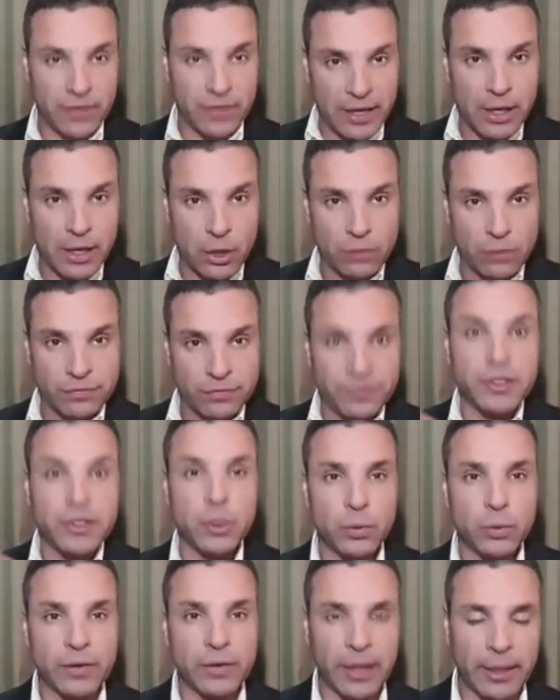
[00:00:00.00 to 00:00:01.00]
they
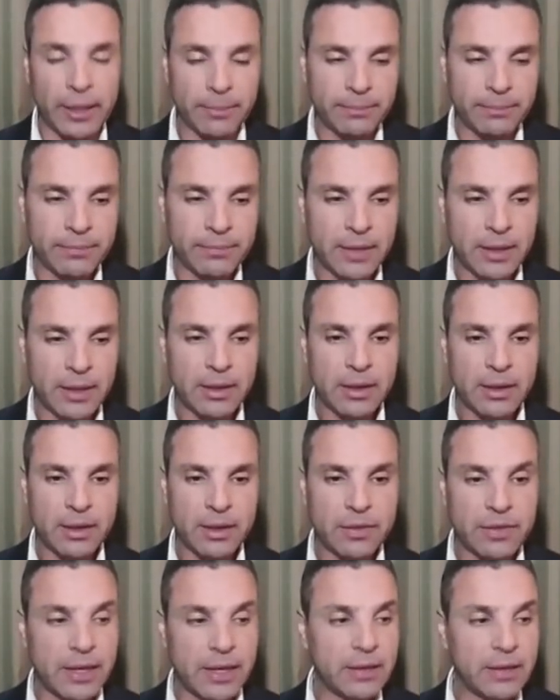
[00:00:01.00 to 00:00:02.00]
viewed him.
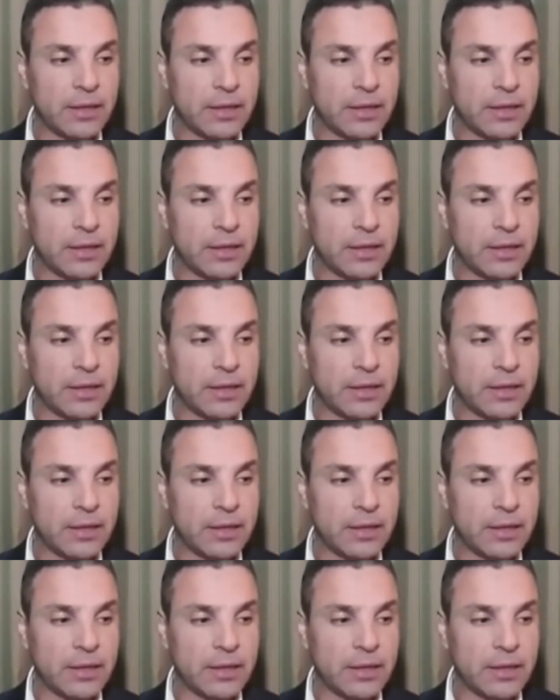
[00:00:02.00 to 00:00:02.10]
Then